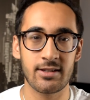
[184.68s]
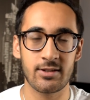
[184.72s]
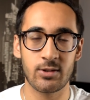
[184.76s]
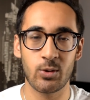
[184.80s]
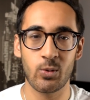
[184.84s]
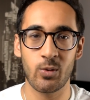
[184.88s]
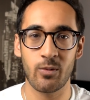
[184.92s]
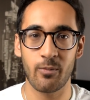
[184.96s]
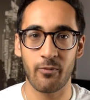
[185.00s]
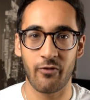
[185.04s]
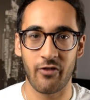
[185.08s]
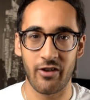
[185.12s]

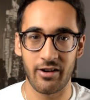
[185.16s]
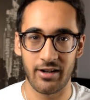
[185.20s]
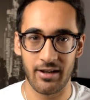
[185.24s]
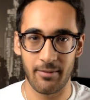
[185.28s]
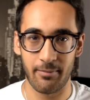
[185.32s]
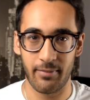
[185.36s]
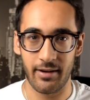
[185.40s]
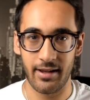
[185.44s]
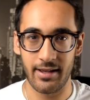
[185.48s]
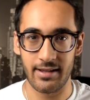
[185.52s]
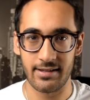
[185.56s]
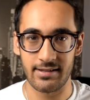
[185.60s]

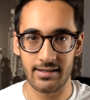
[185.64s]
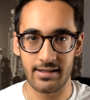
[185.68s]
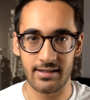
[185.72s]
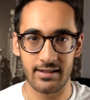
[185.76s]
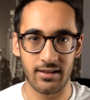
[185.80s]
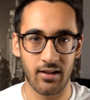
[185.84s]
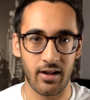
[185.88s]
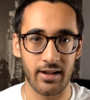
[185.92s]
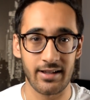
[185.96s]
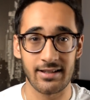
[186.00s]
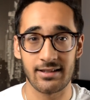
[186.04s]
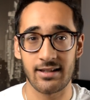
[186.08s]
student-friendly
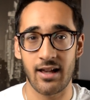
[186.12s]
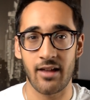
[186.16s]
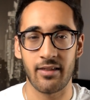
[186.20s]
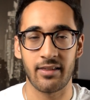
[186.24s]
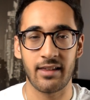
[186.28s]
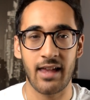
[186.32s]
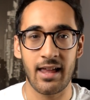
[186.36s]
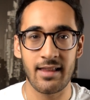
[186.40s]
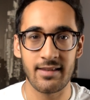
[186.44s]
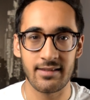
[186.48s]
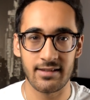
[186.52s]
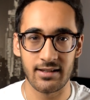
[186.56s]
places like
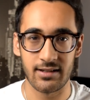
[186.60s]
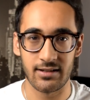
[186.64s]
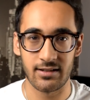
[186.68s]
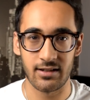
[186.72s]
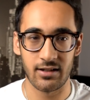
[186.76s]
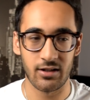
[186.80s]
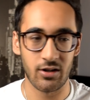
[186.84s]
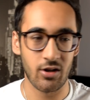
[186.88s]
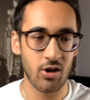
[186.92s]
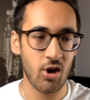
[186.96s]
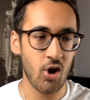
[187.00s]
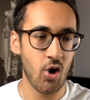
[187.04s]
South
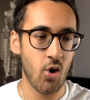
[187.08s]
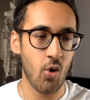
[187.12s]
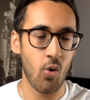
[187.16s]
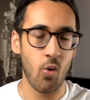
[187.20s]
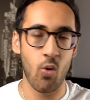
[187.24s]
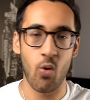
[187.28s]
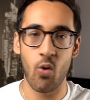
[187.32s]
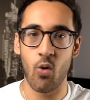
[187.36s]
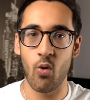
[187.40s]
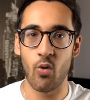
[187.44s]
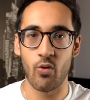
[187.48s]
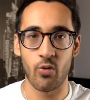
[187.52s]
Kensington
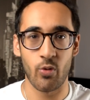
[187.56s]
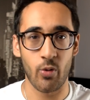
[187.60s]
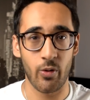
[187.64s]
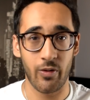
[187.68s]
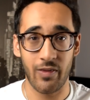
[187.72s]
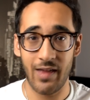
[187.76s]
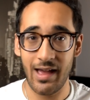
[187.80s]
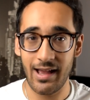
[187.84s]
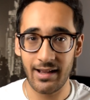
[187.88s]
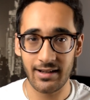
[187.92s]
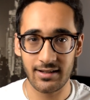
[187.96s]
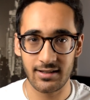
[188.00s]
or
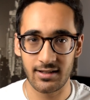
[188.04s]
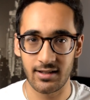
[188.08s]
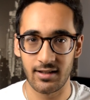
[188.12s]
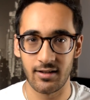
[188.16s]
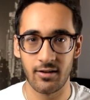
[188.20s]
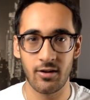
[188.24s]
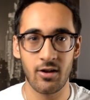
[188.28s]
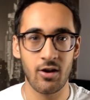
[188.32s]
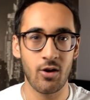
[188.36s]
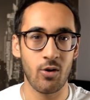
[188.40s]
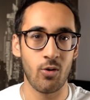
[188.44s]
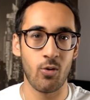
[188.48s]
North
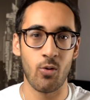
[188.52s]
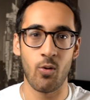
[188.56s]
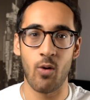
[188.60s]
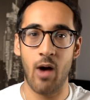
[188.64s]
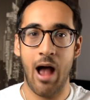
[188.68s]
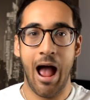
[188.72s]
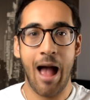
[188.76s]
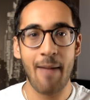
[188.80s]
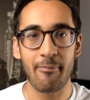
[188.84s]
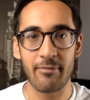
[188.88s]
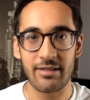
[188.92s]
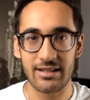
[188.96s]
Acton
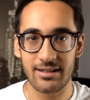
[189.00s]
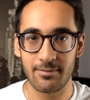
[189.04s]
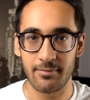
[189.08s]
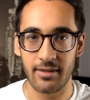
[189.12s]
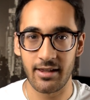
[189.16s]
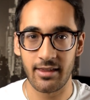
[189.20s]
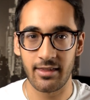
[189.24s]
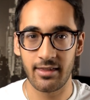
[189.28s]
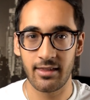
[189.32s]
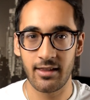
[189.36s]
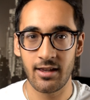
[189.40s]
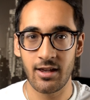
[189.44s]
or
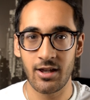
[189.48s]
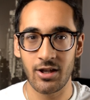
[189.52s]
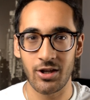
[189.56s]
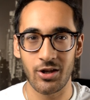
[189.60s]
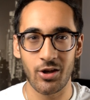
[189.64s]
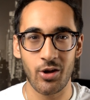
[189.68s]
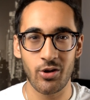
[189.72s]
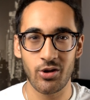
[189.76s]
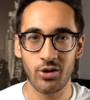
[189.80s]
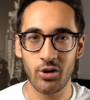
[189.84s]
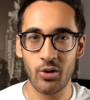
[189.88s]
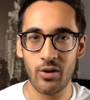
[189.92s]
Hammersmith?
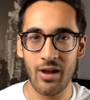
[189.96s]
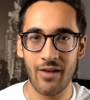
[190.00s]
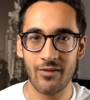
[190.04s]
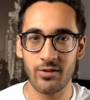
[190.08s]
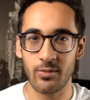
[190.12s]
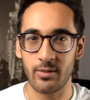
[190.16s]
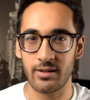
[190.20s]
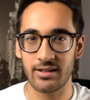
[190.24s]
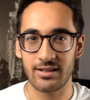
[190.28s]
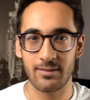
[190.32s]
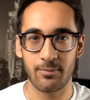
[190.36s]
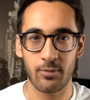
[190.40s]
You know, you don't have
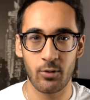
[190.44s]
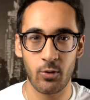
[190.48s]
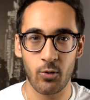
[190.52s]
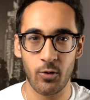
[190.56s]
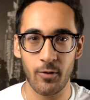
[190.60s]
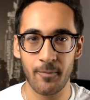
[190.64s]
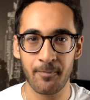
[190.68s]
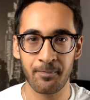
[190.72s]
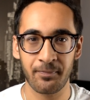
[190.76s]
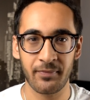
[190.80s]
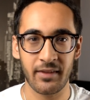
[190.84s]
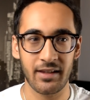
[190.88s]
to
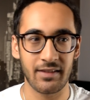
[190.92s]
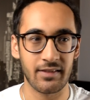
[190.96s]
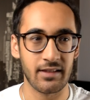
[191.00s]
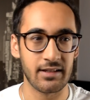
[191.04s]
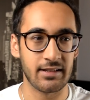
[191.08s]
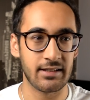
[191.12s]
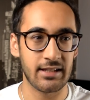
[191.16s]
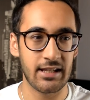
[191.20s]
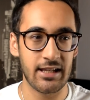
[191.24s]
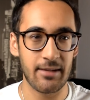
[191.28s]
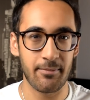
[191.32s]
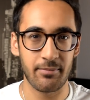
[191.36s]
explore
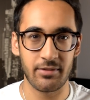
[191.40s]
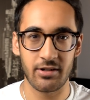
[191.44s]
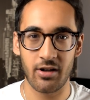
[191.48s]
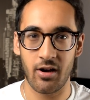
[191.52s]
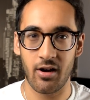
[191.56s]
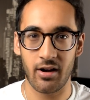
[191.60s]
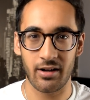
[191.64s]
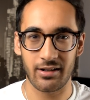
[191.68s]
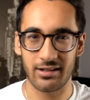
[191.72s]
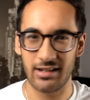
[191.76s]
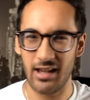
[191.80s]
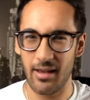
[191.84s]
the deep
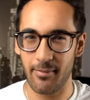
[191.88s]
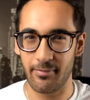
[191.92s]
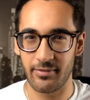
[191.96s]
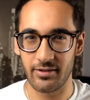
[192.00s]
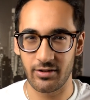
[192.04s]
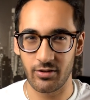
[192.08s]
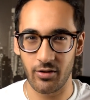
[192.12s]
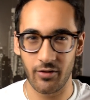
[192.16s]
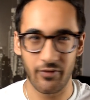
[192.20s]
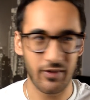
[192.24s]
dark depths